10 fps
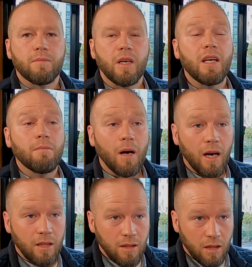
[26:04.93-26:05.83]
in
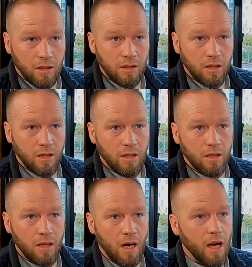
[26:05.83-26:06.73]
my addiction,
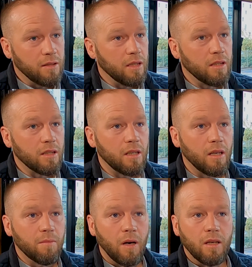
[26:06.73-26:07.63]
I didn't
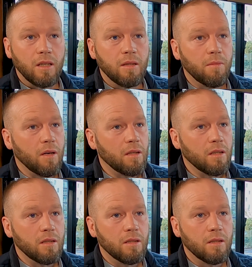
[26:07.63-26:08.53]
care about
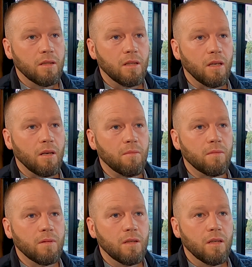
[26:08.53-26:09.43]
anybody
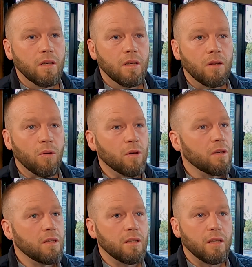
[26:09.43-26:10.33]
or
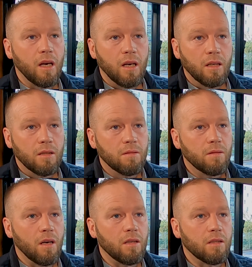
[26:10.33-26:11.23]
anything.
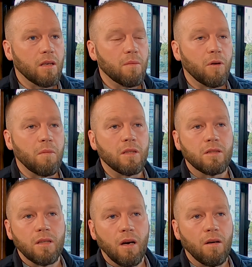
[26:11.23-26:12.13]
I didn't care about
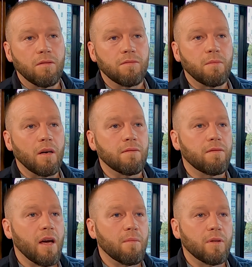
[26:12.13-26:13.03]
myself, my
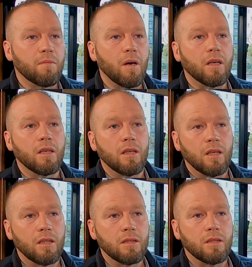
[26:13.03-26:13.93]
family, my
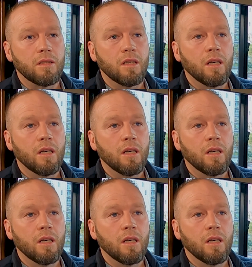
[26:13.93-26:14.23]
kids.